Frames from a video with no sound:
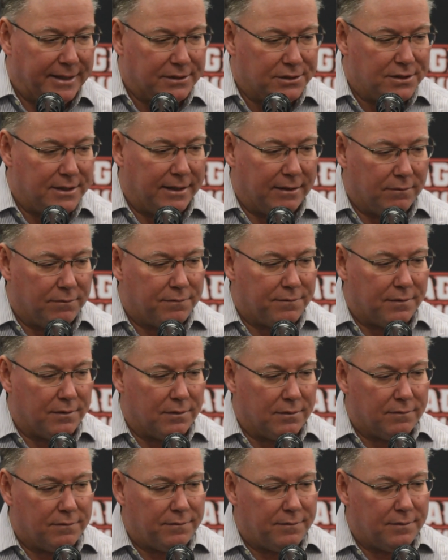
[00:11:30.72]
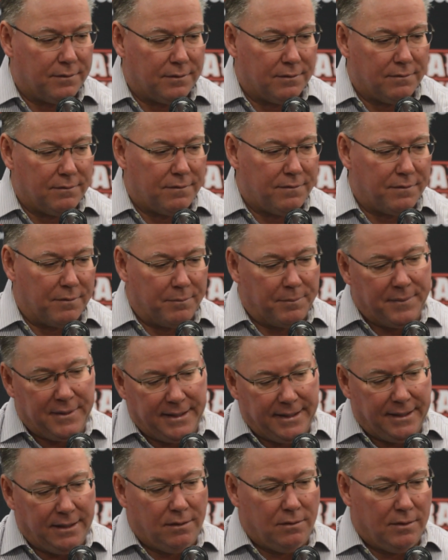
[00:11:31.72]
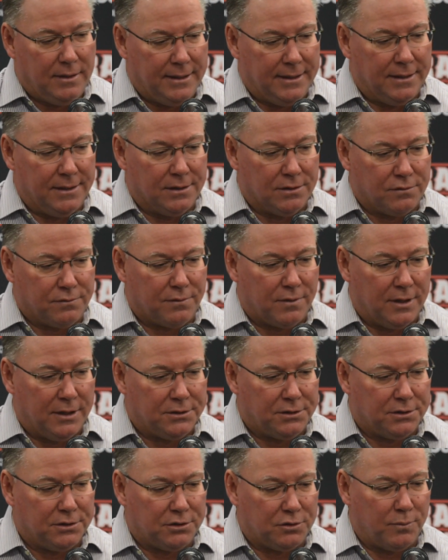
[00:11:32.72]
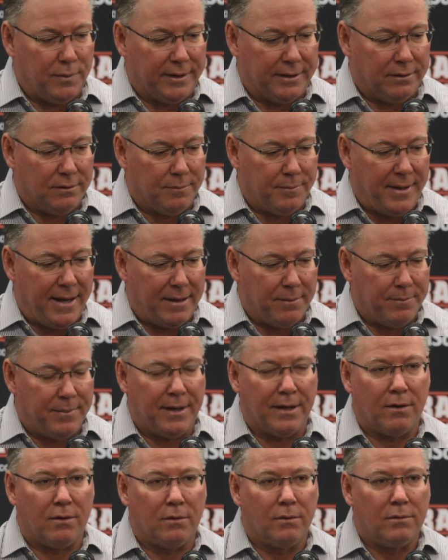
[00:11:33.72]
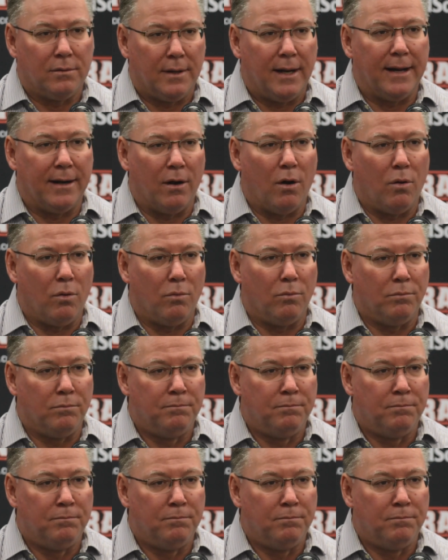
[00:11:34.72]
thing for me is for us to swing the bat better at home.